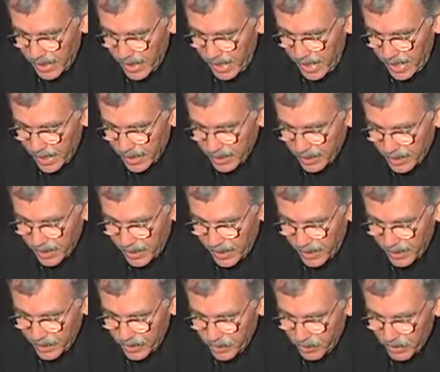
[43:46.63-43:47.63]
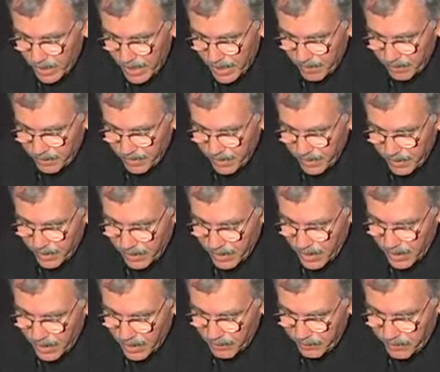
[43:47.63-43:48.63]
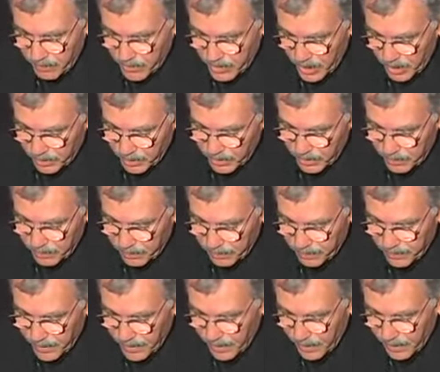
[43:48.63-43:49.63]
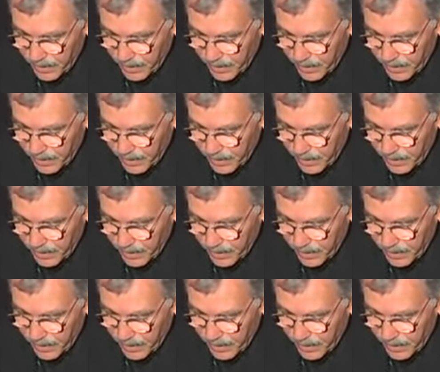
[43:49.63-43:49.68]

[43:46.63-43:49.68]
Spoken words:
And I do have a kind of objective